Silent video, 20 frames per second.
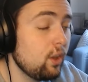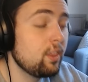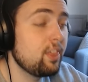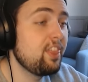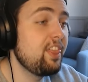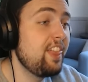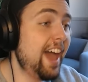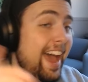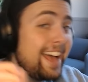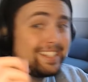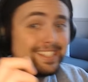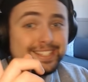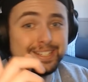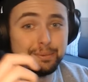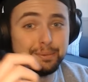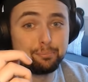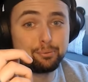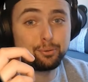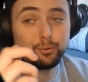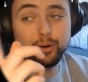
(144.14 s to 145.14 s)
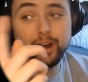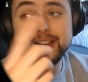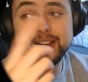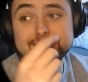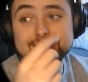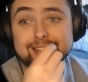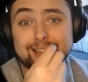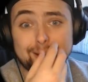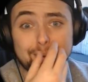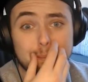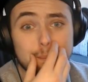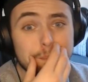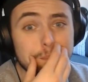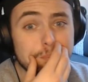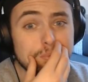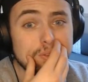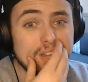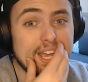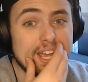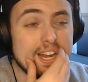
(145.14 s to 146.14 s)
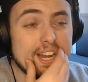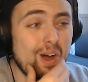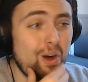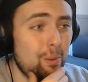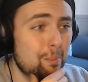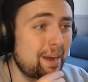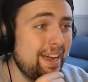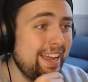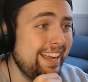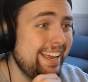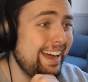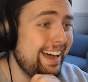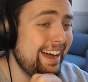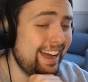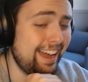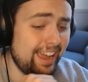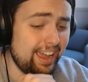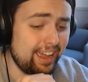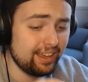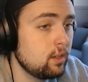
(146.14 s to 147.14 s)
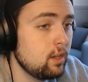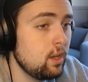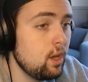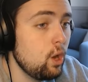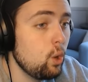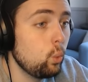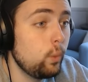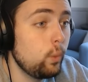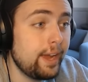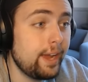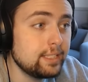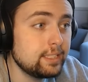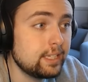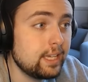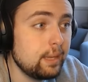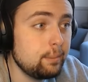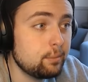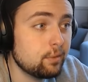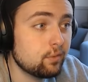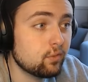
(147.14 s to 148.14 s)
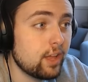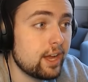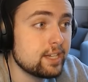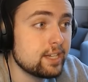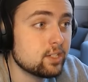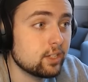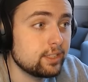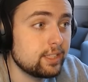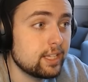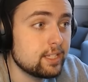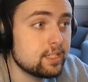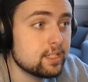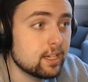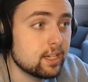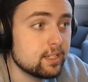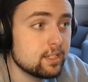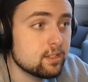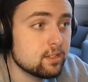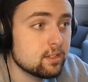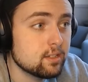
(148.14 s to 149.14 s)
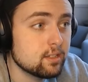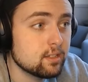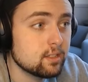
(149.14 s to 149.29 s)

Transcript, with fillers: no, that's depressing. Play-Doh, my guy. We got to keep the flashlight. That's nice.